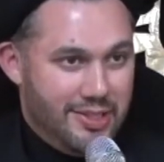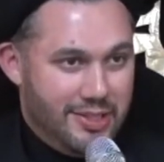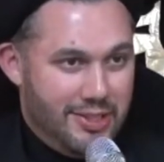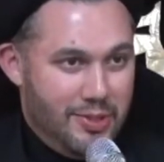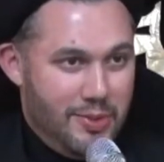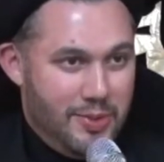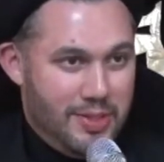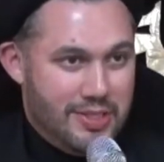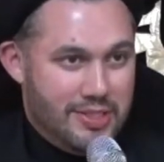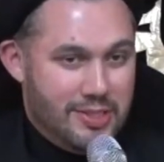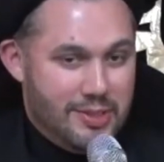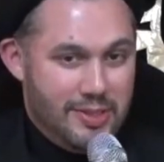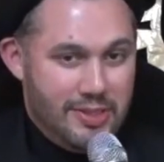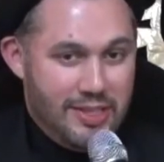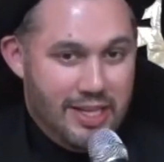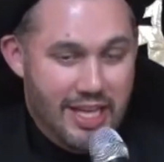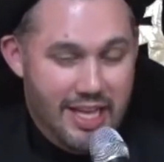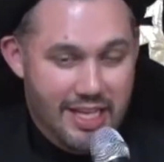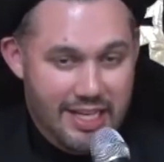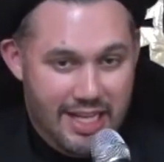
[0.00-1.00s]
go into
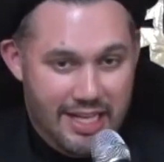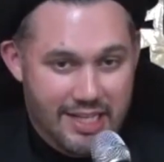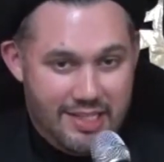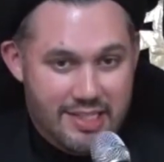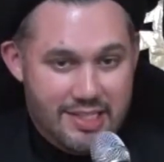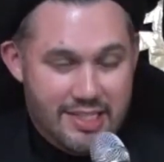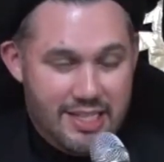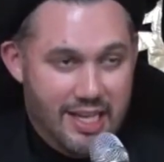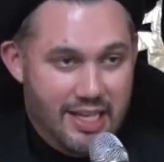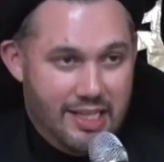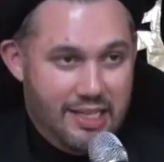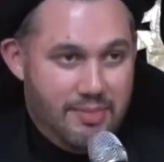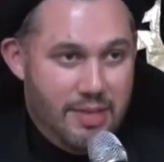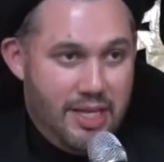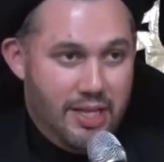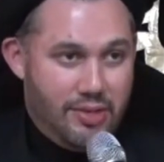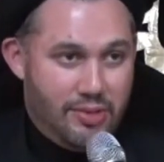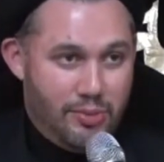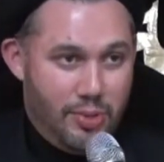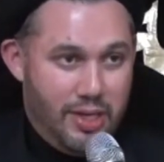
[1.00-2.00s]
and access Alam
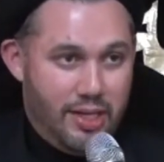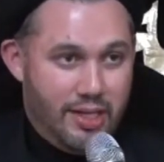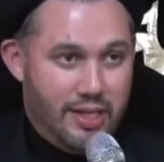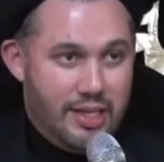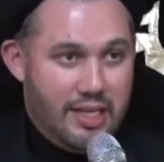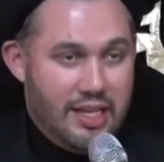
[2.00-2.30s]
al-Arwah,